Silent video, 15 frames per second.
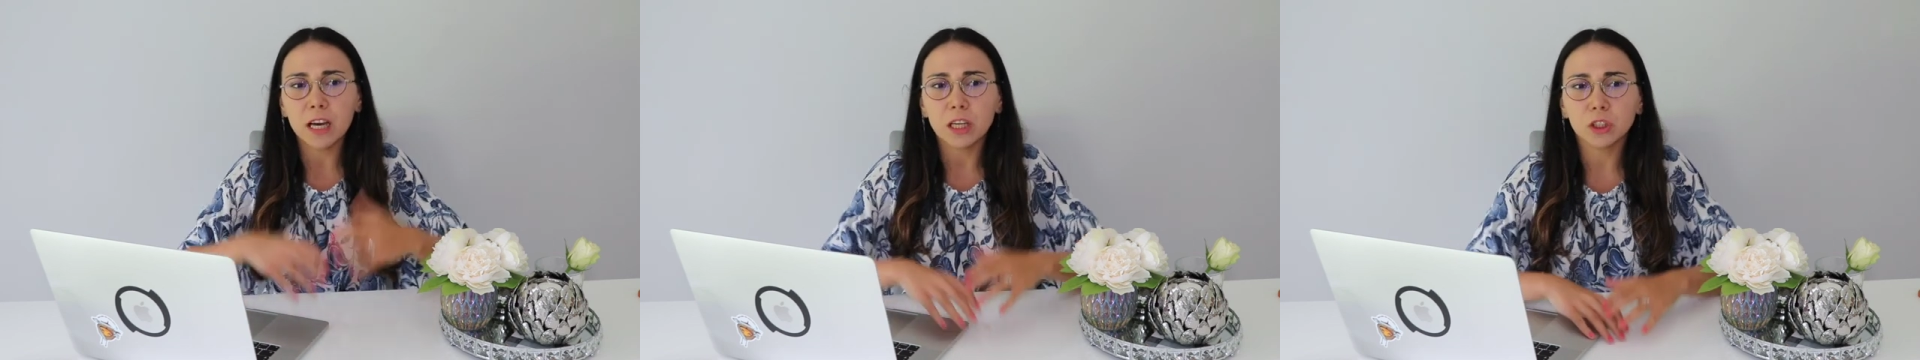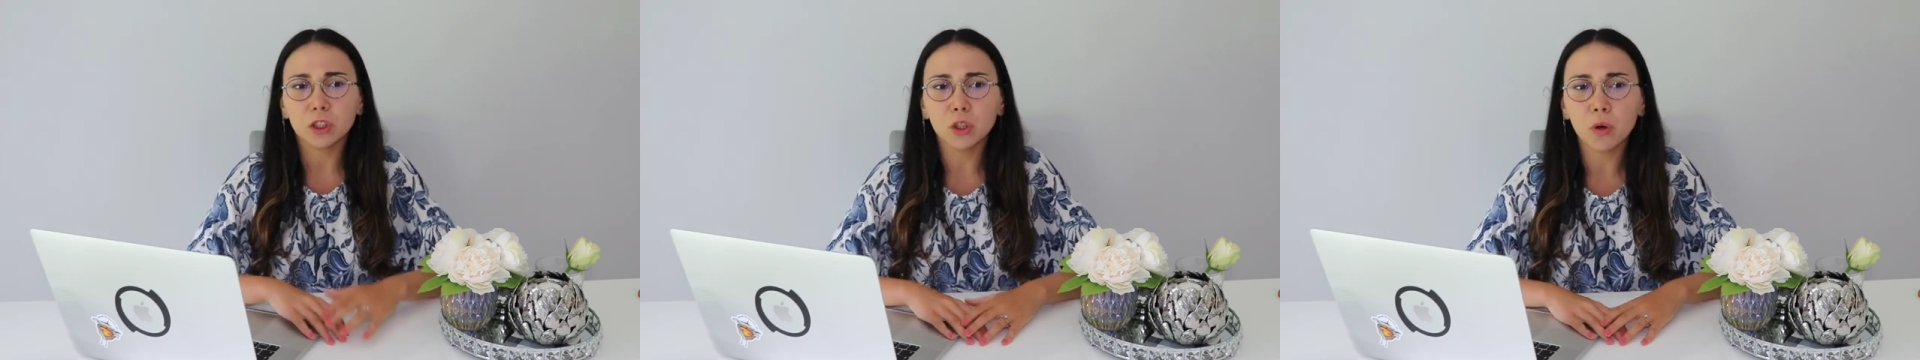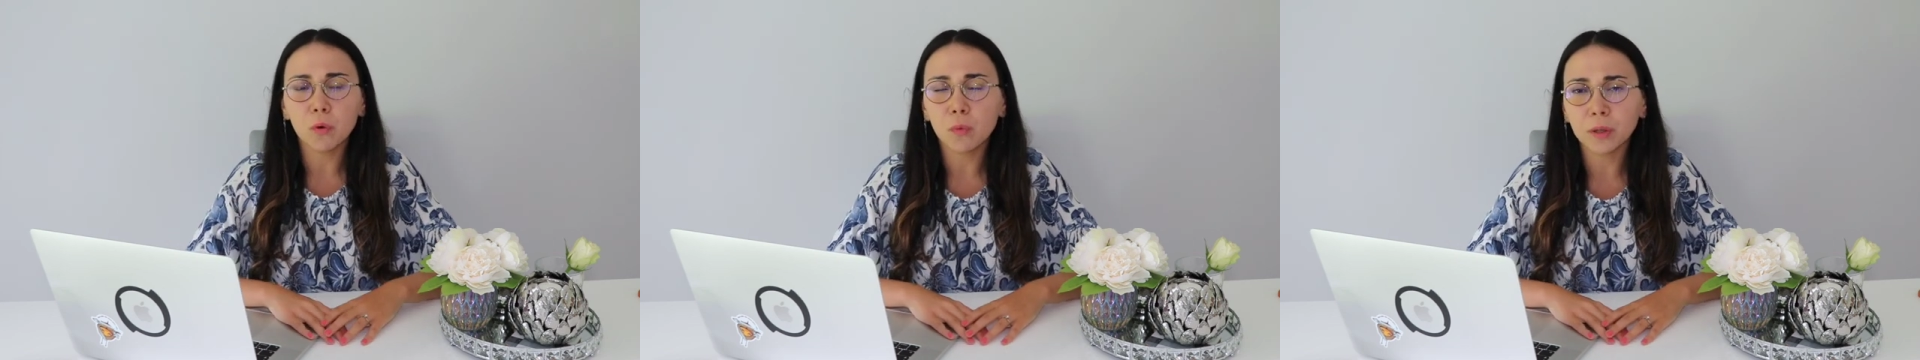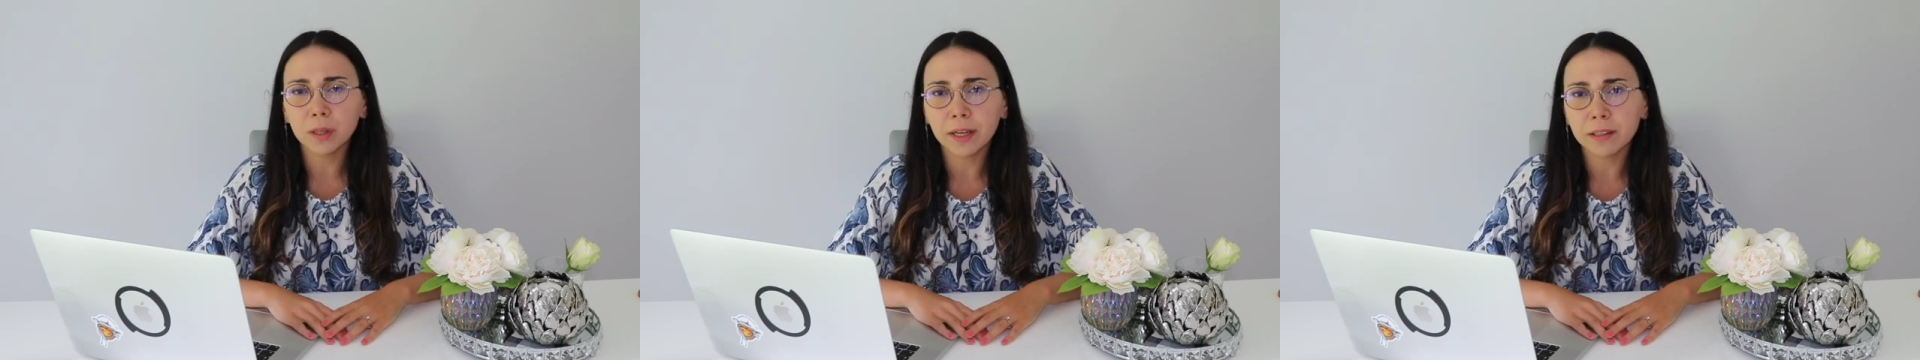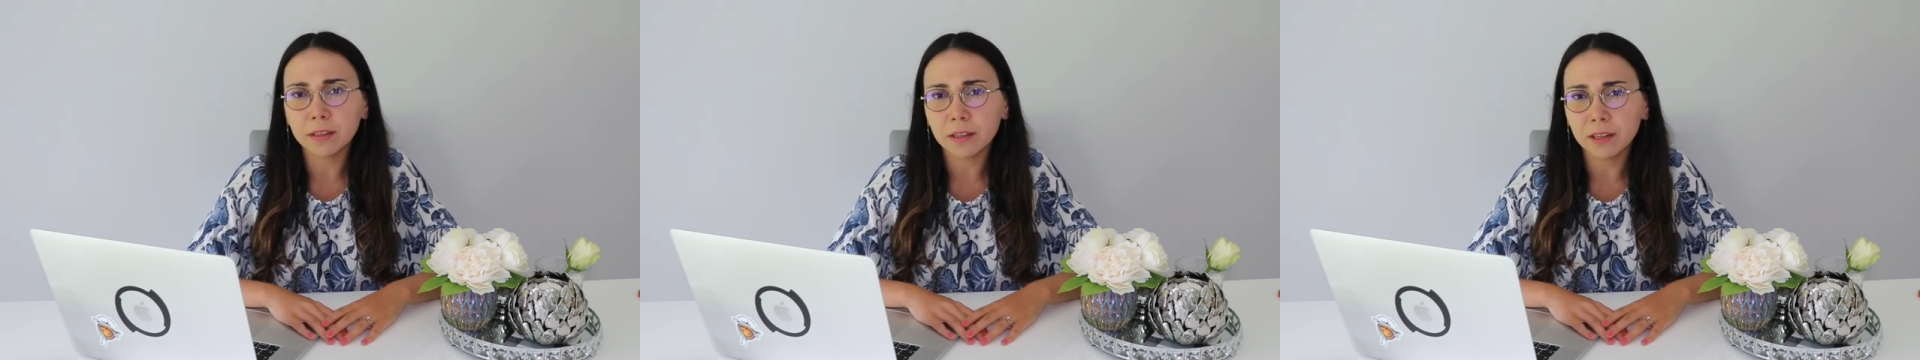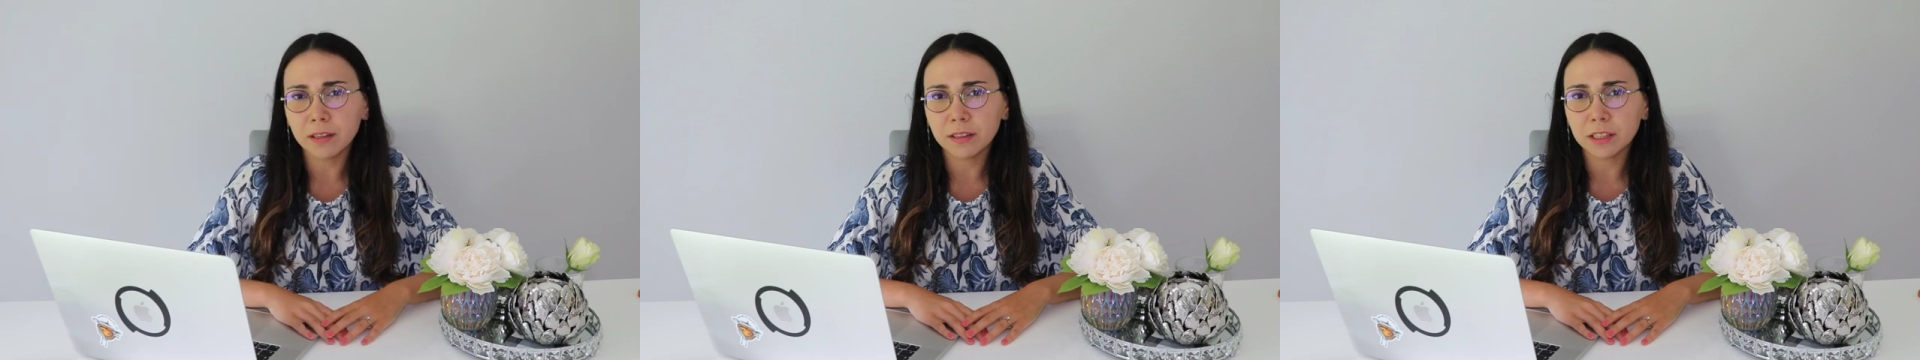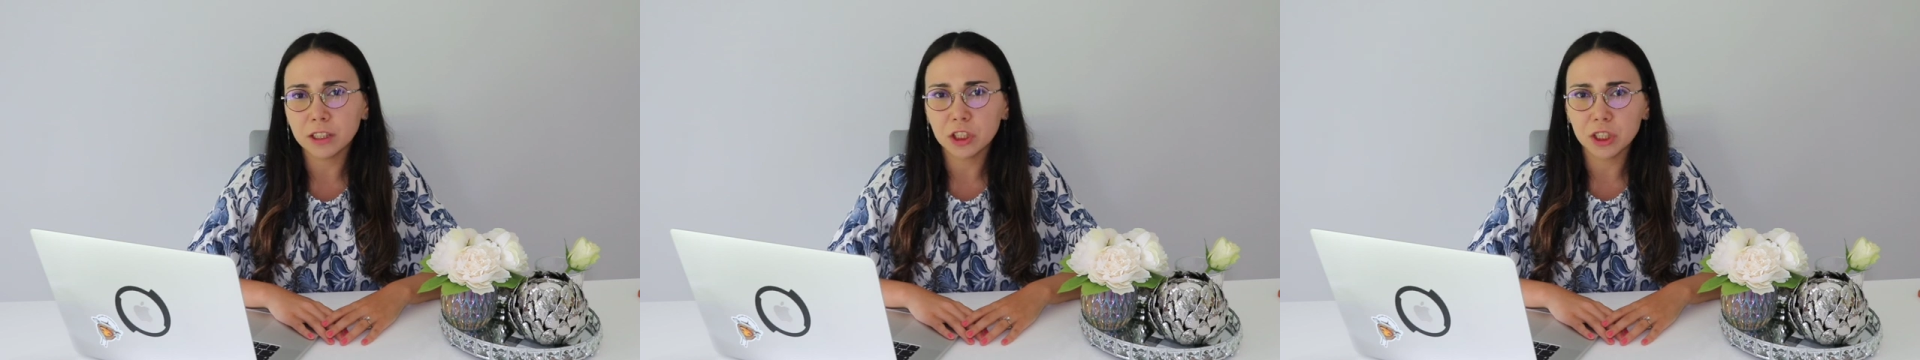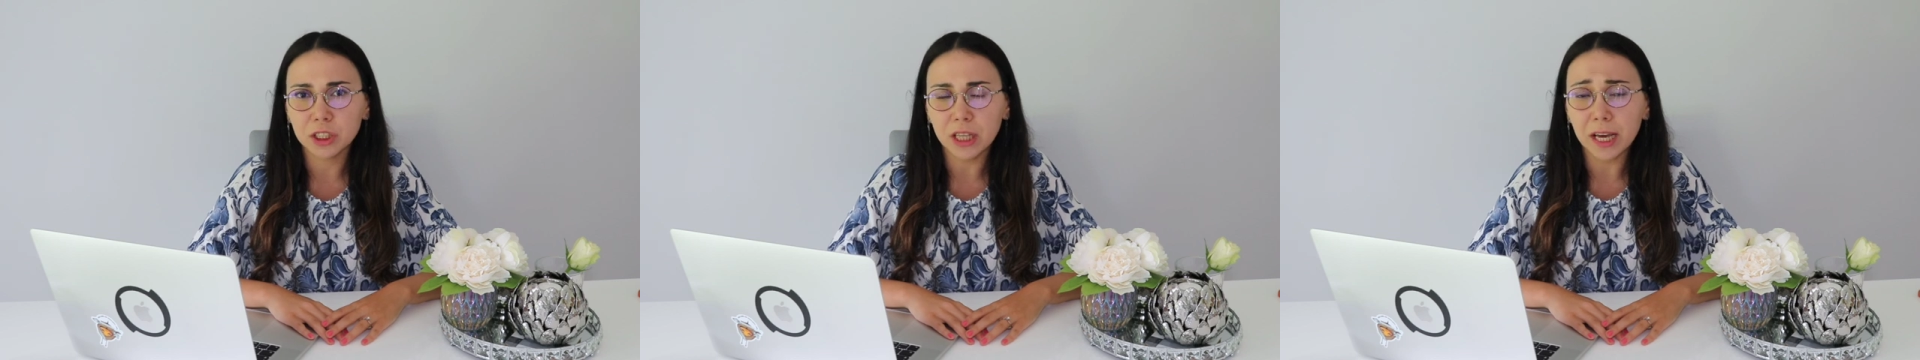So what I did is
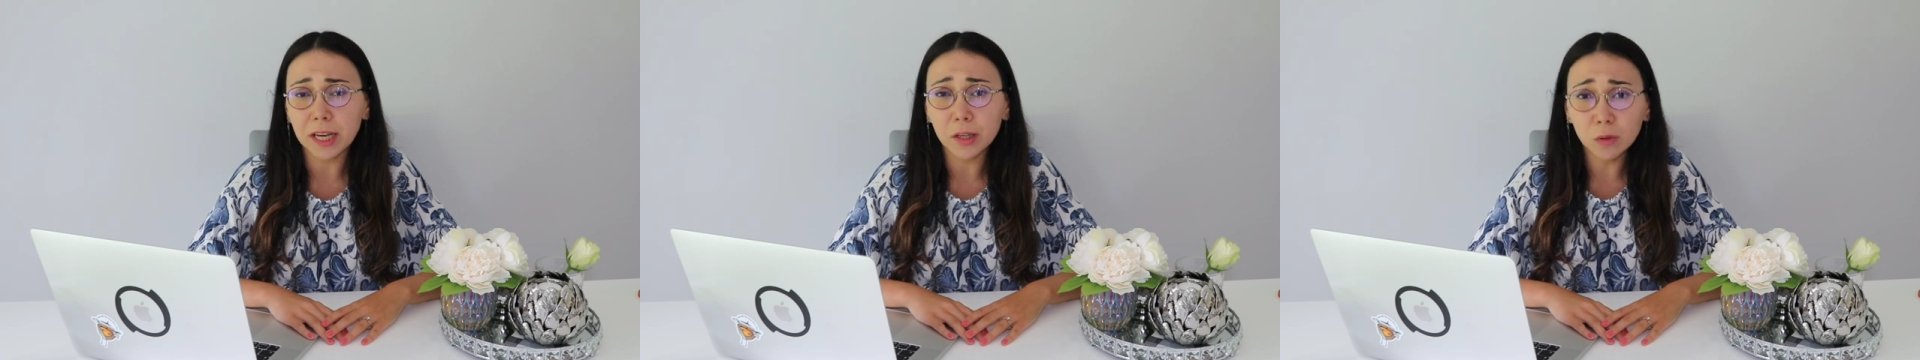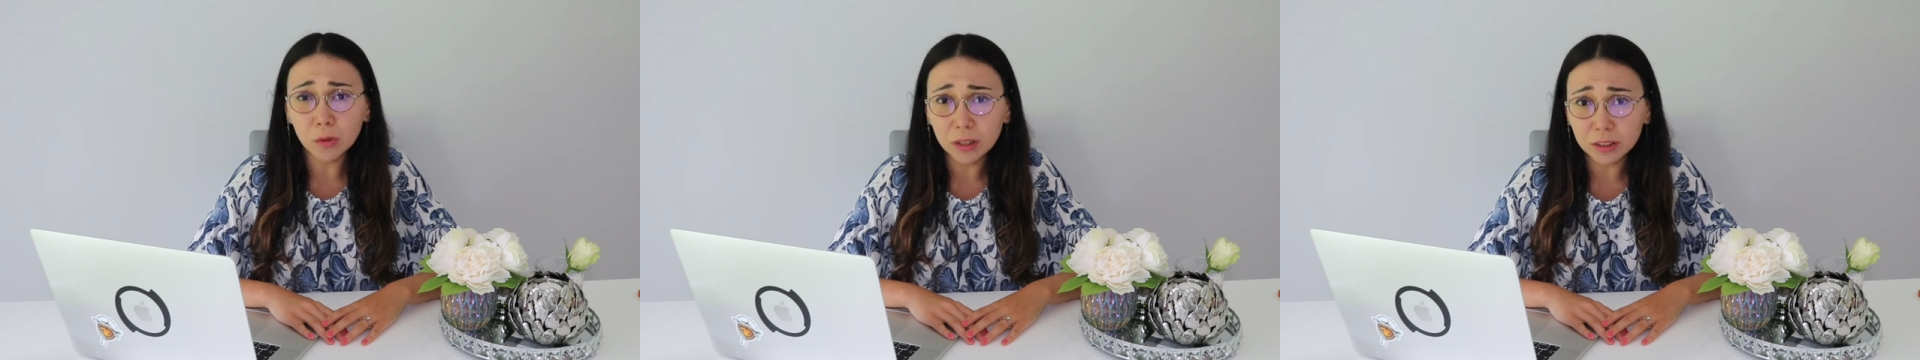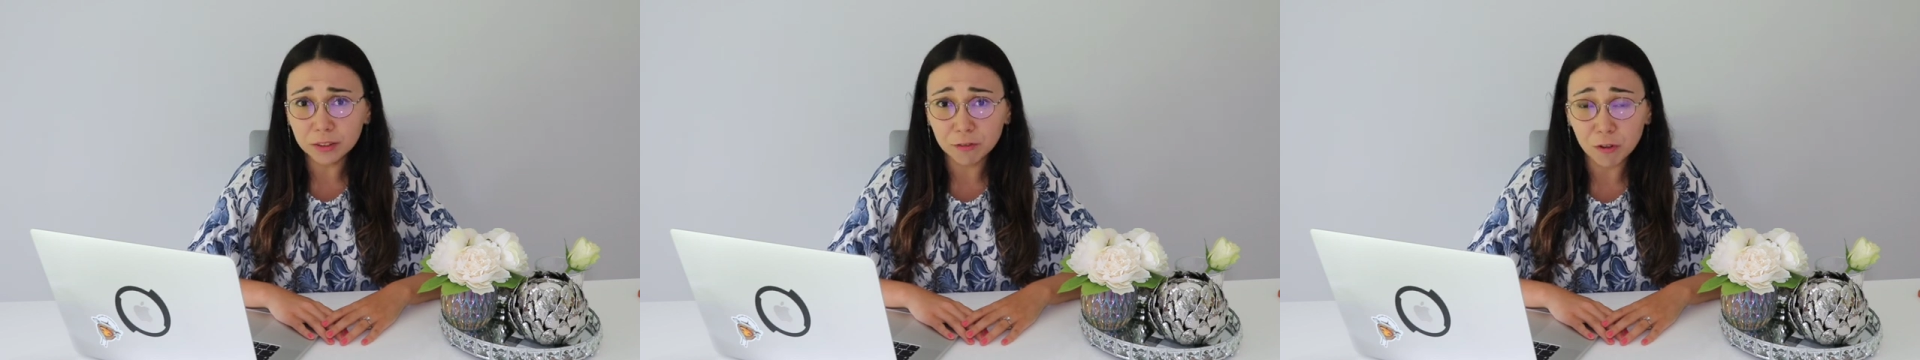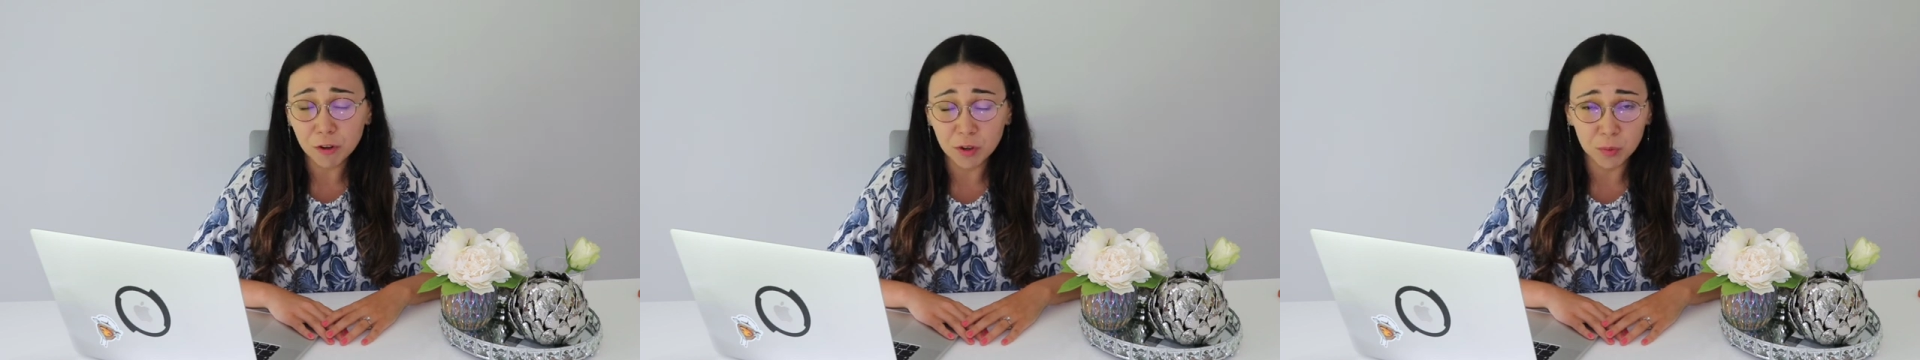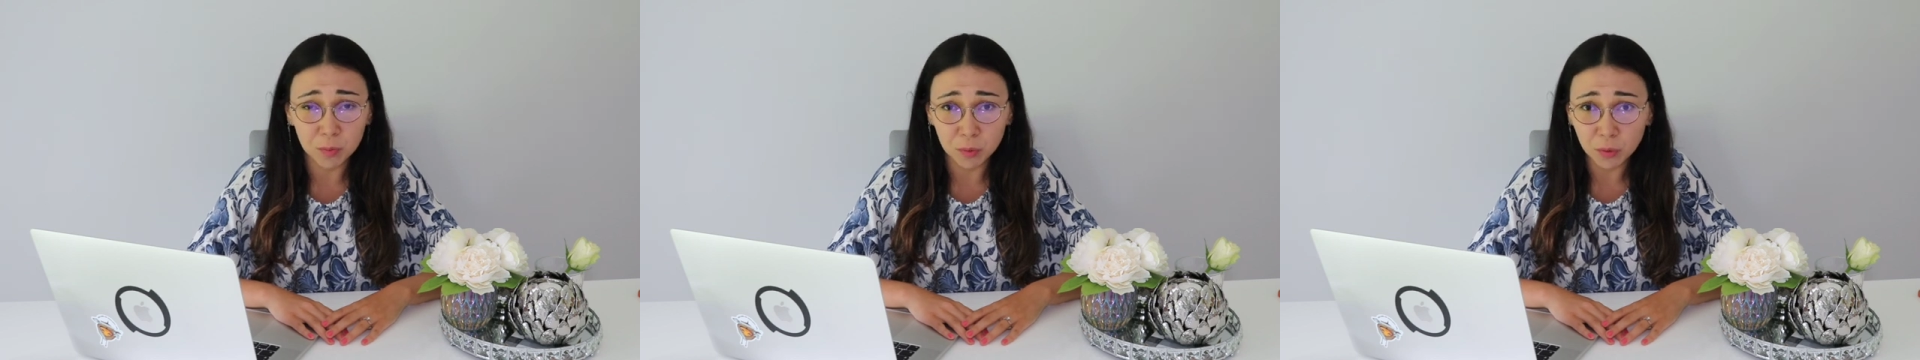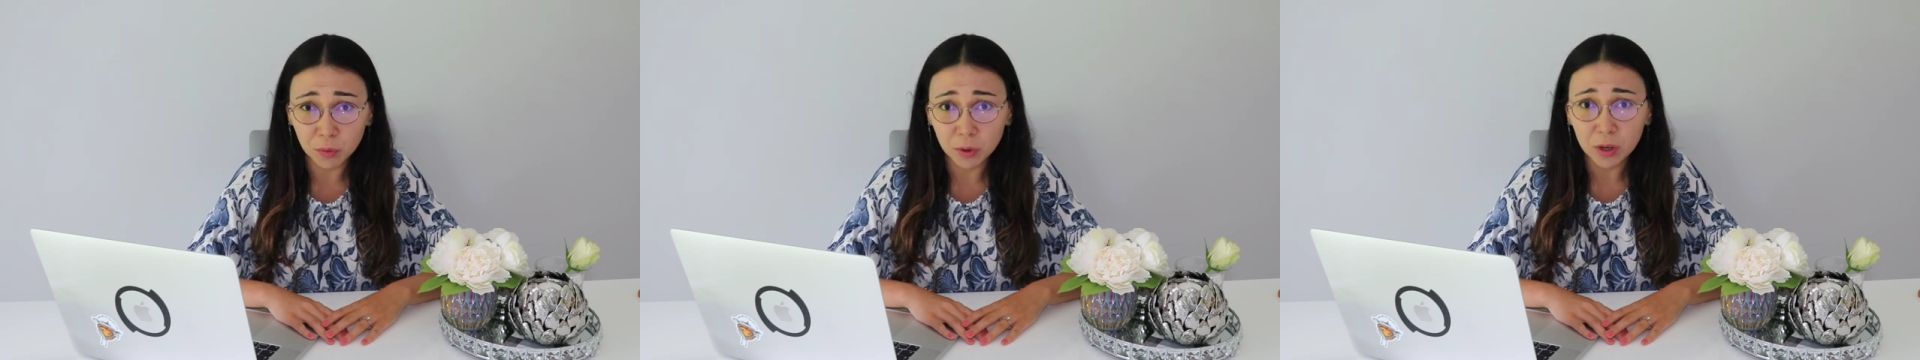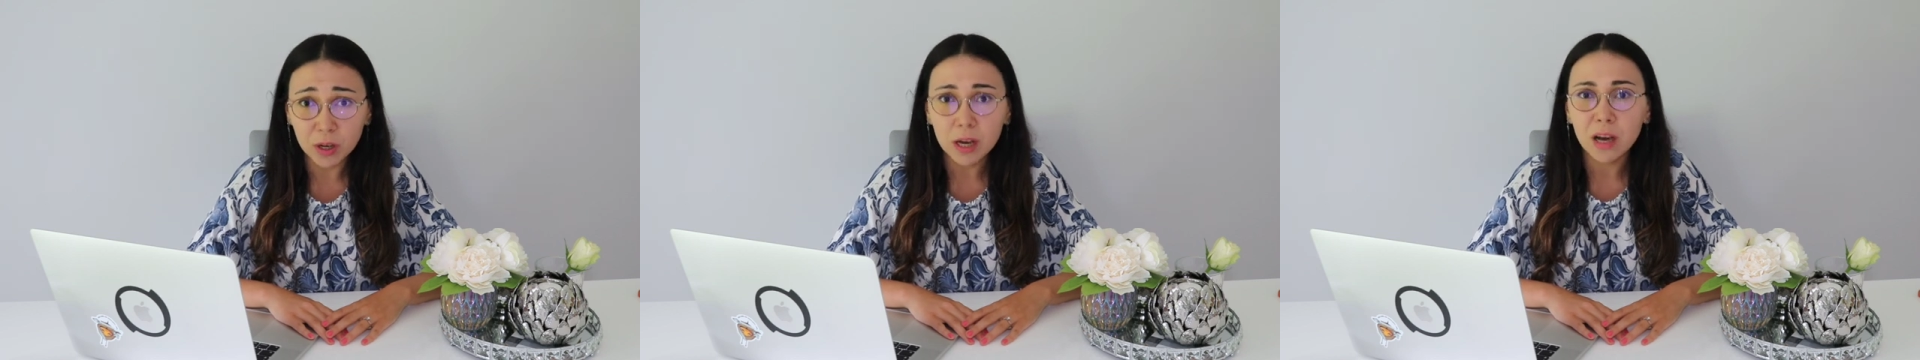just I googled for a book